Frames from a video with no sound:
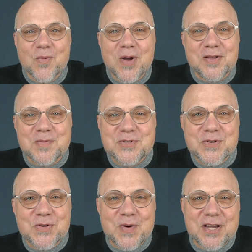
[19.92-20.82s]
Welcome
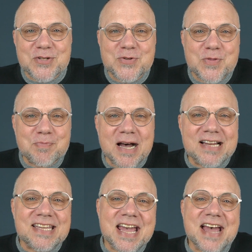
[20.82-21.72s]
to the Rugged Truth
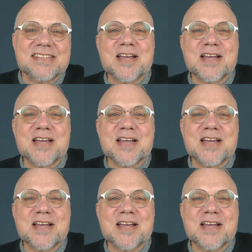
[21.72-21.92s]
Podcast.